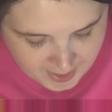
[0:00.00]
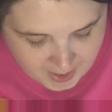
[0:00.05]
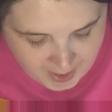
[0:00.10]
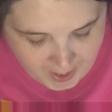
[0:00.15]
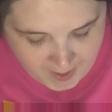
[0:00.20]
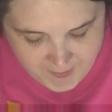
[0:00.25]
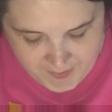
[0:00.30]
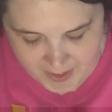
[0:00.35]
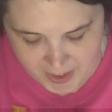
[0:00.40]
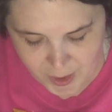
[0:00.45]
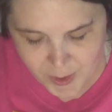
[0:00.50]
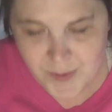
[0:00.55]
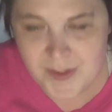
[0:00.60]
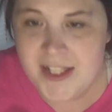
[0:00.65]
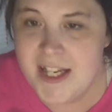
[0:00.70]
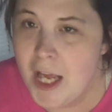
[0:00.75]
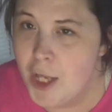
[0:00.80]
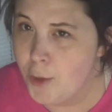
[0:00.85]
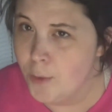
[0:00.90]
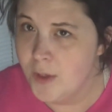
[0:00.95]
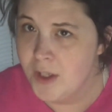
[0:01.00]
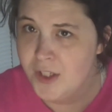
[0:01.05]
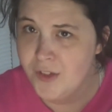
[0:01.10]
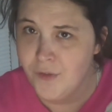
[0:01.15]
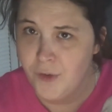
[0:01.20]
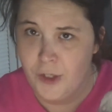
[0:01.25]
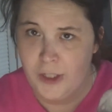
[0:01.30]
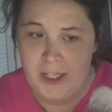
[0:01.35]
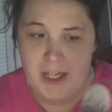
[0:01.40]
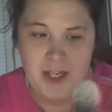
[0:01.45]
and then use the other ones
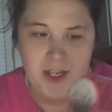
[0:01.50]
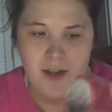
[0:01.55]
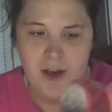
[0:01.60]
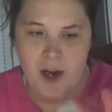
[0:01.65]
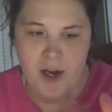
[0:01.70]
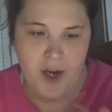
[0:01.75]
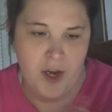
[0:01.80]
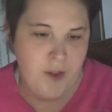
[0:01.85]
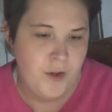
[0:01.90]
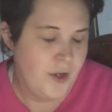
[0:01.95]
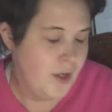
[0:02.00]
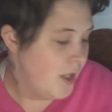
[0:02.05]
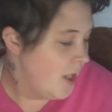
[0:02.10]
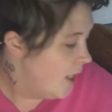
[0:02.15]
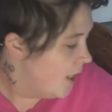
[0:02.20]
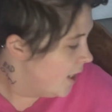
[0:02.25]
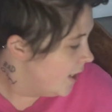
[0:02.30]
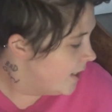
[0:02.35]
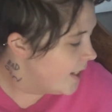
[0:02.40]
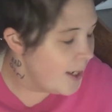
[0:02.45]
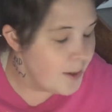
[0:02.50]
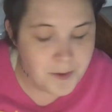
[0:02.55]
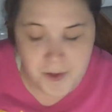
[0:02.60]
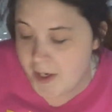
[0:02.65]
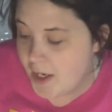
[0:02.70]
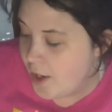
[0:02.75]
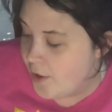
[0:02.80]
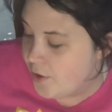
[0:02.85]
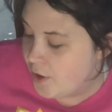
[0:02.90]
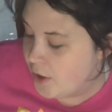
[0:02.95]
for like another day with
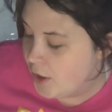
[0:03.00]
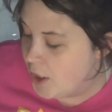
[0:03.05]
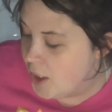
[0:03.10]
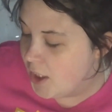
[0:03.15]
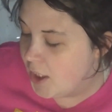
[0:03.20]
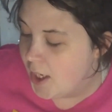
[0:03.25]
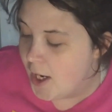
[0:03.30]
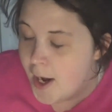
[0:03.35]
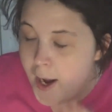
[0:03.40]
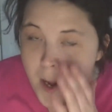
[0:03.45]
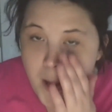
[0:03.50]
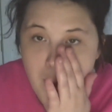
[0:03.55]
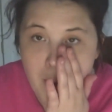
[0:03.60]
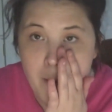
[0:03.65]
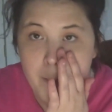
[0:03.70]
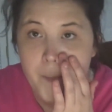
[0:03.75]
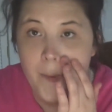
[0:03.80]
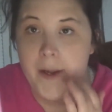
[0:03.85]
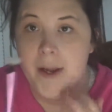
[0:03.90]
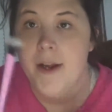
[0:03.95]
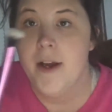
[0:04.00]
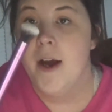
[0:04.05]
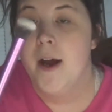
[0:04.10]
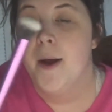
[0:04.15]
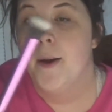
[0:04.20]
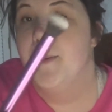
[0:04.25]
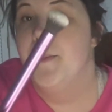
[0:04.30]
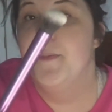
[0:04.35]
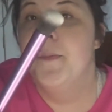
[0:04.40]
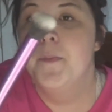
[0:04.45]
another look. But
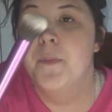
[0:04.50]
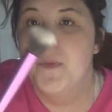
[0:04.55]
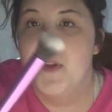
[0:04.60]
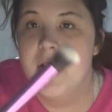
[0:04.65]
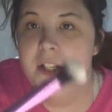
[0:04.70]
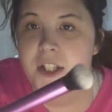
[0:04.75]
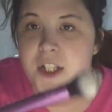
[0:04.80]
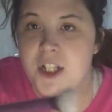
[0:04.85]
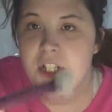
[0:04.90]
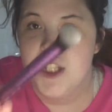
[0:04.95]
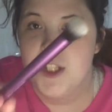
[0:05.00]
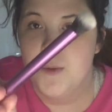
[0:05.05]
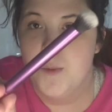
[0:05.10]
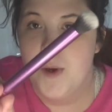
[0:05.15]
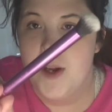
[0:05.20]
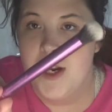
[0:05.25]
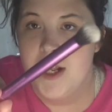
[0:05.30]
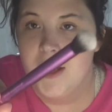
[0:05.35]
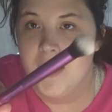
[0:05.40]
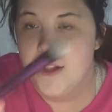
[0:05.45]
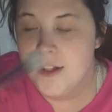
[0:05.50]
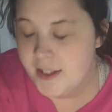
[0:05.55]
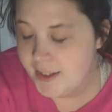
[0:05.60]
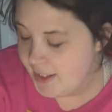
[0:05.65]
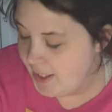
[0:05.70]
this is just what it looks like